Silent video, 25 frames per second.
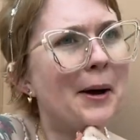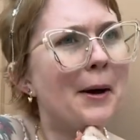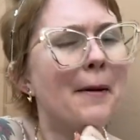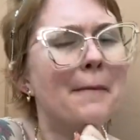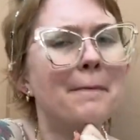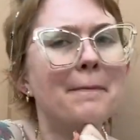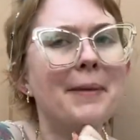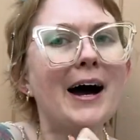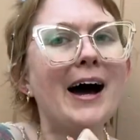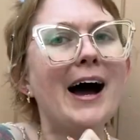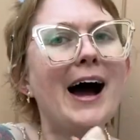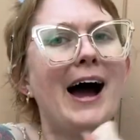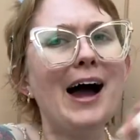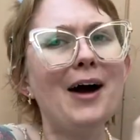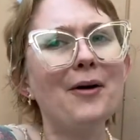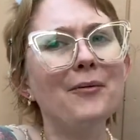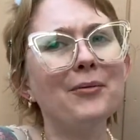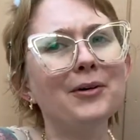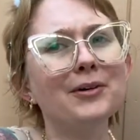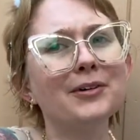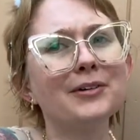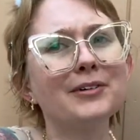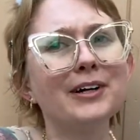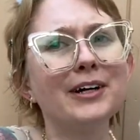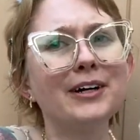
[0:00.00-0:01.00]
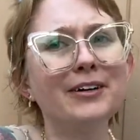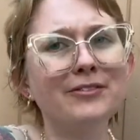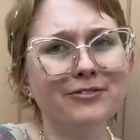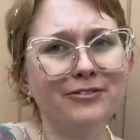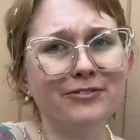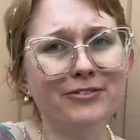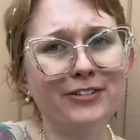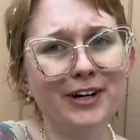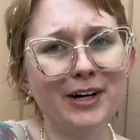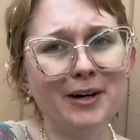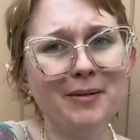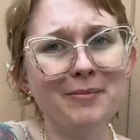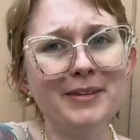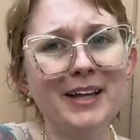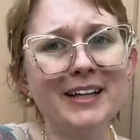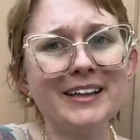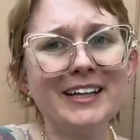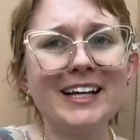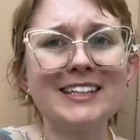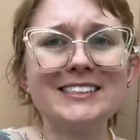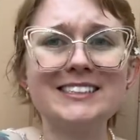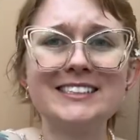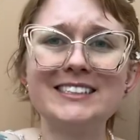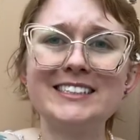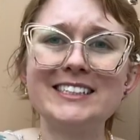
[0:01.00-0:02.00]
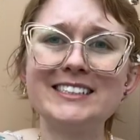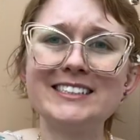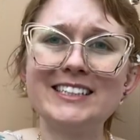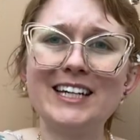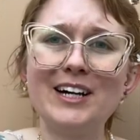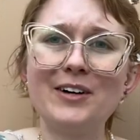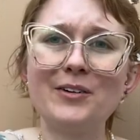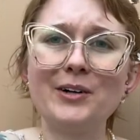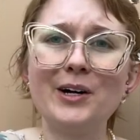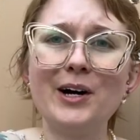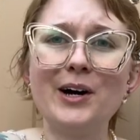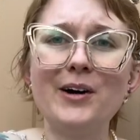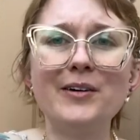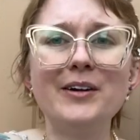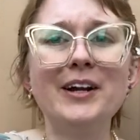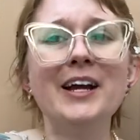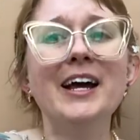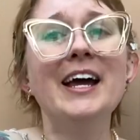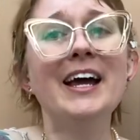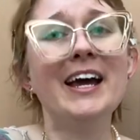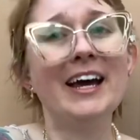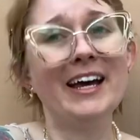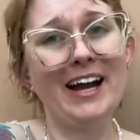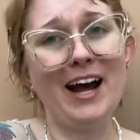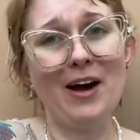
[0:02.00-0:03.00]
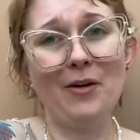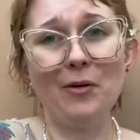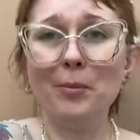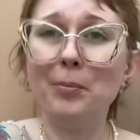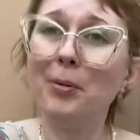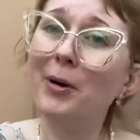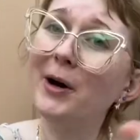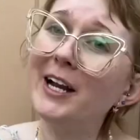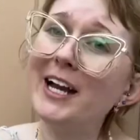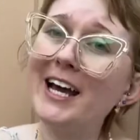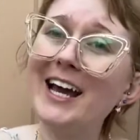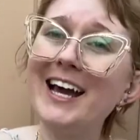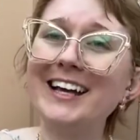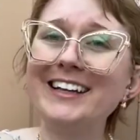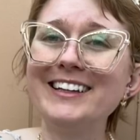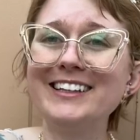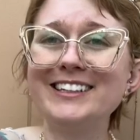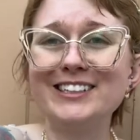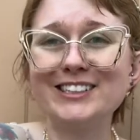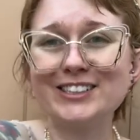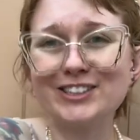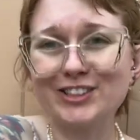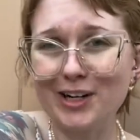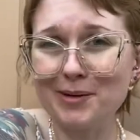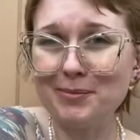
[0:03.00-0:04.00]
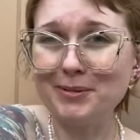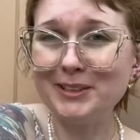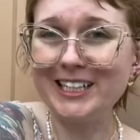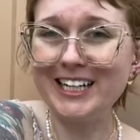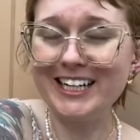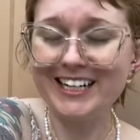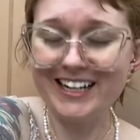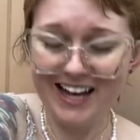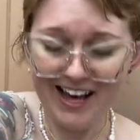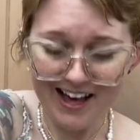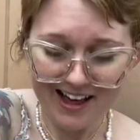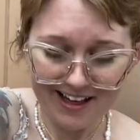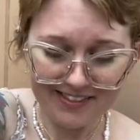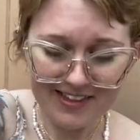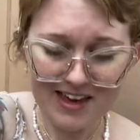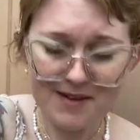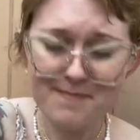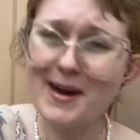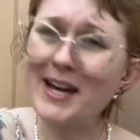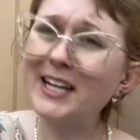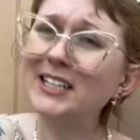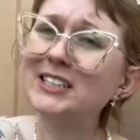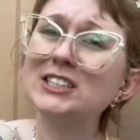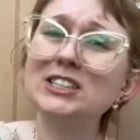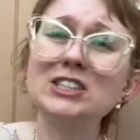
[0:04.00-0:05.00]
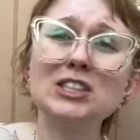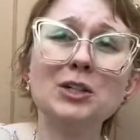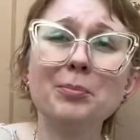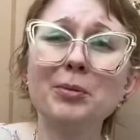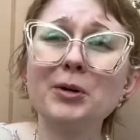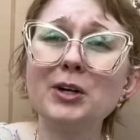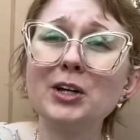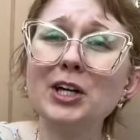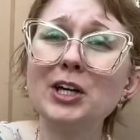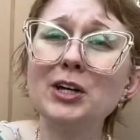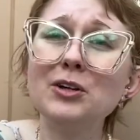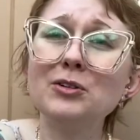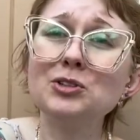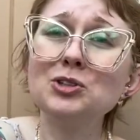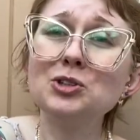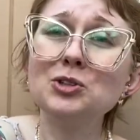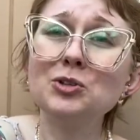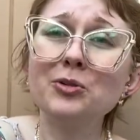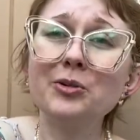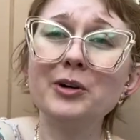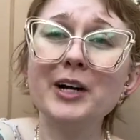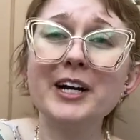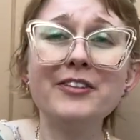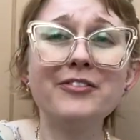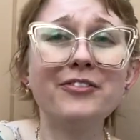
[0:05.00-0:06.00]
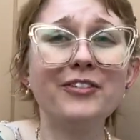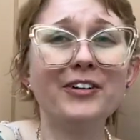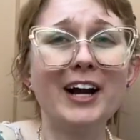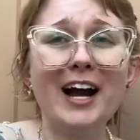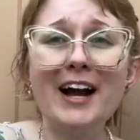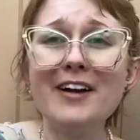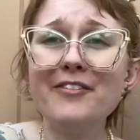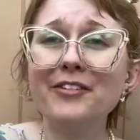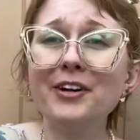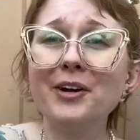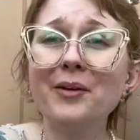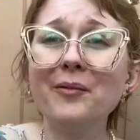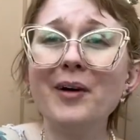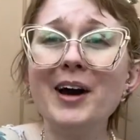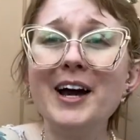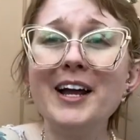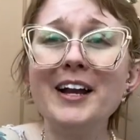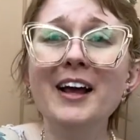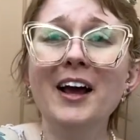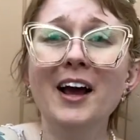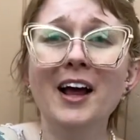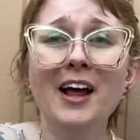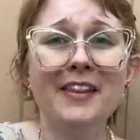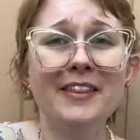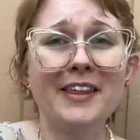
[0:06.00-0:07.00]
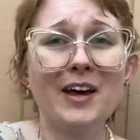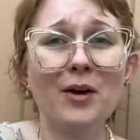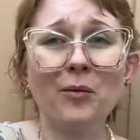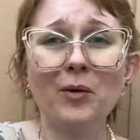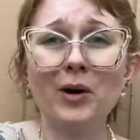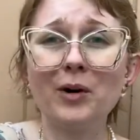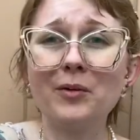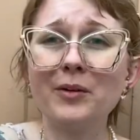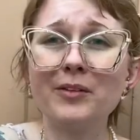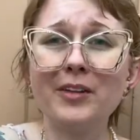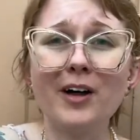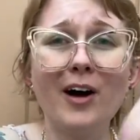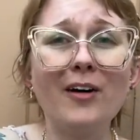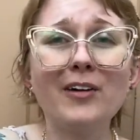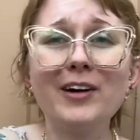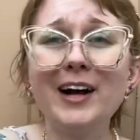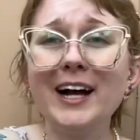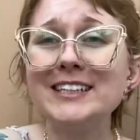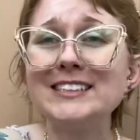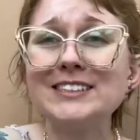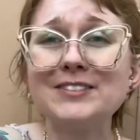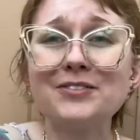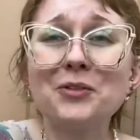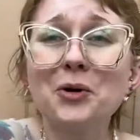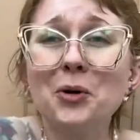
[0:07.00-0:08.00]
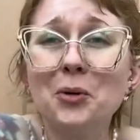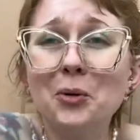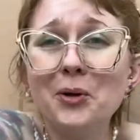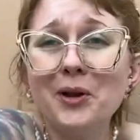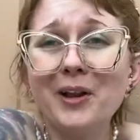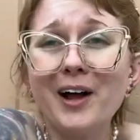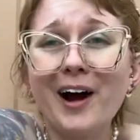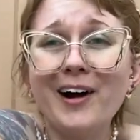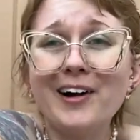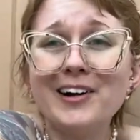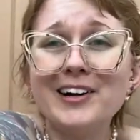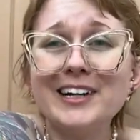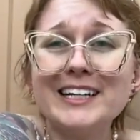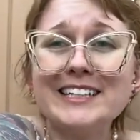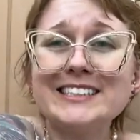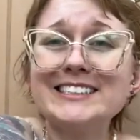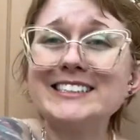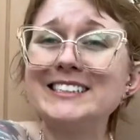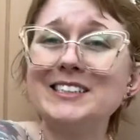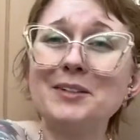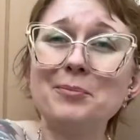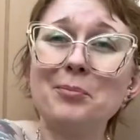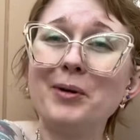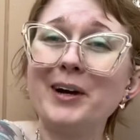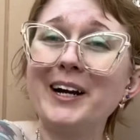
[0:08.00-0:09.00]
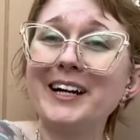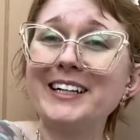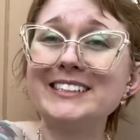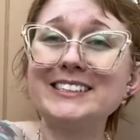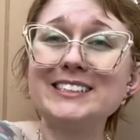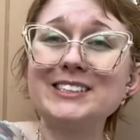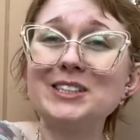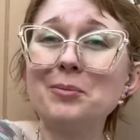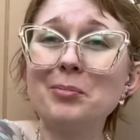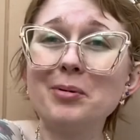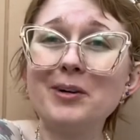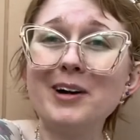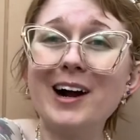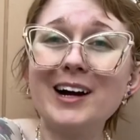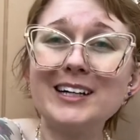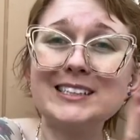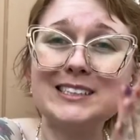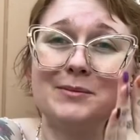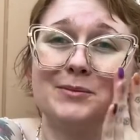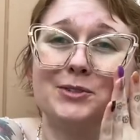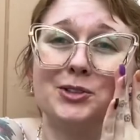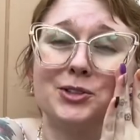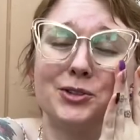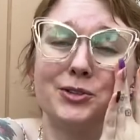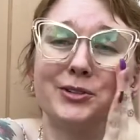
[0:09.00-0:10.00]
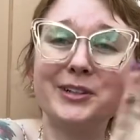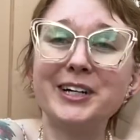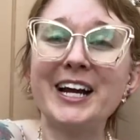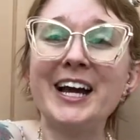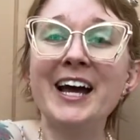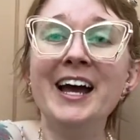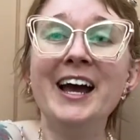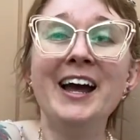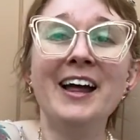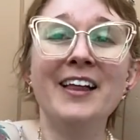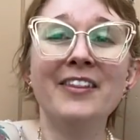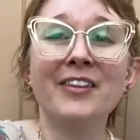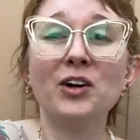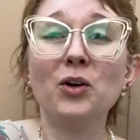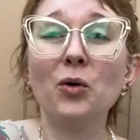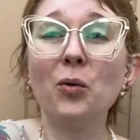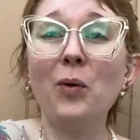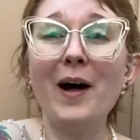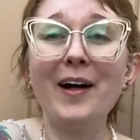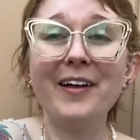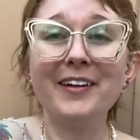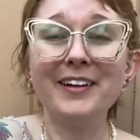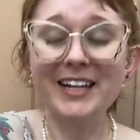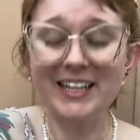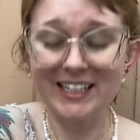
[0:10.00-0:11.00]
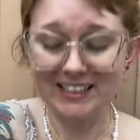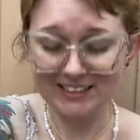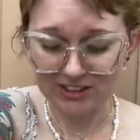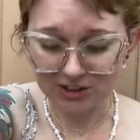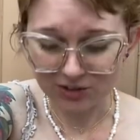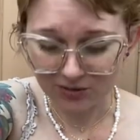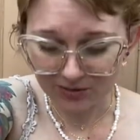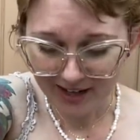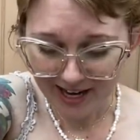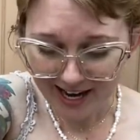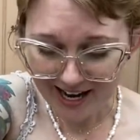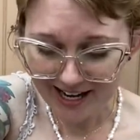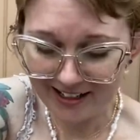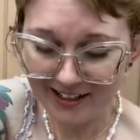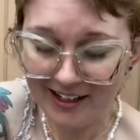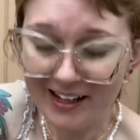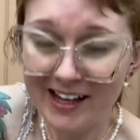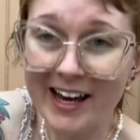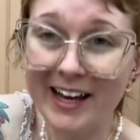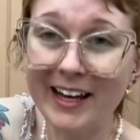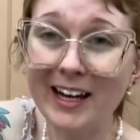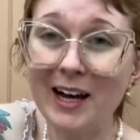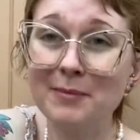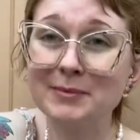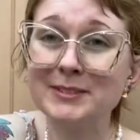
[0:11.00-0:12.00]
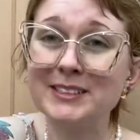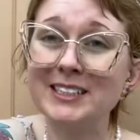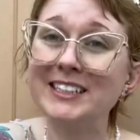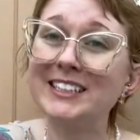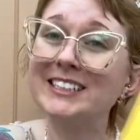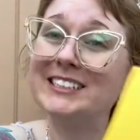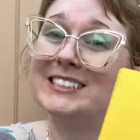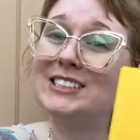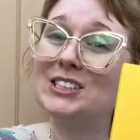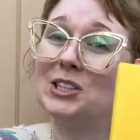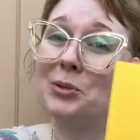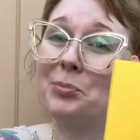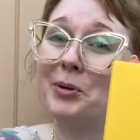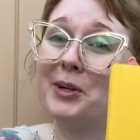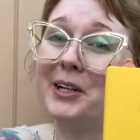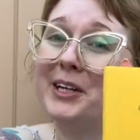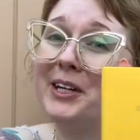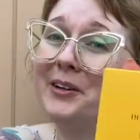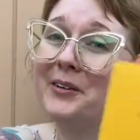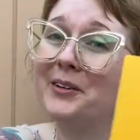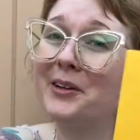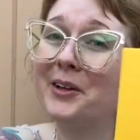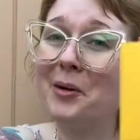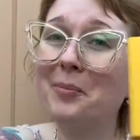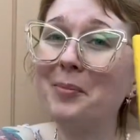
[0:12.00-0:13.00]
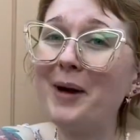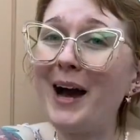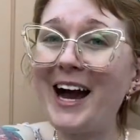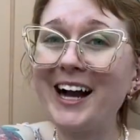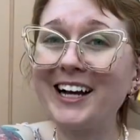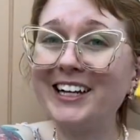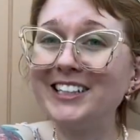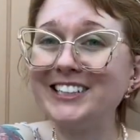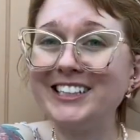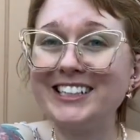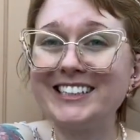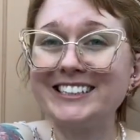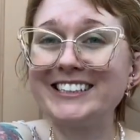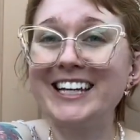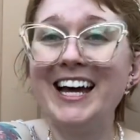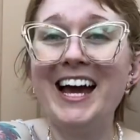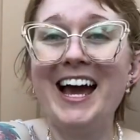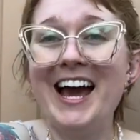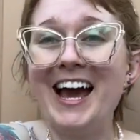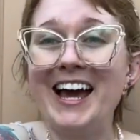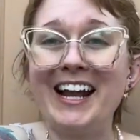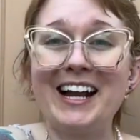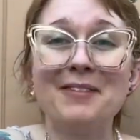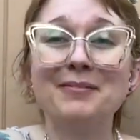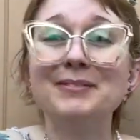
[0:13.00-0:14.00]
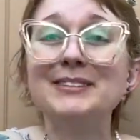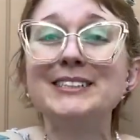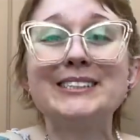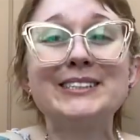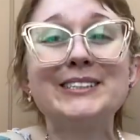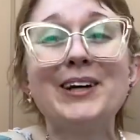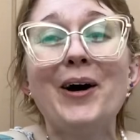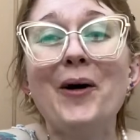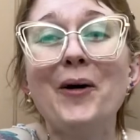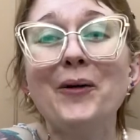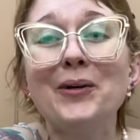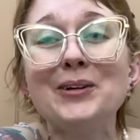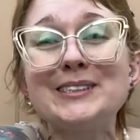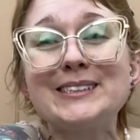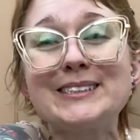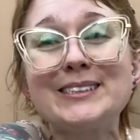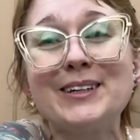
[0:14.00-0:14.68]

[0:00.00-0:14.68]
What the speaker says: But I will confirm that that's a discount code and I will put it in the description. They make super cute jewelry for everyone. They work with all kinds of cool artists to bring super awesome jewelry. The quality is great. It comes in these super cute little packages and I'm so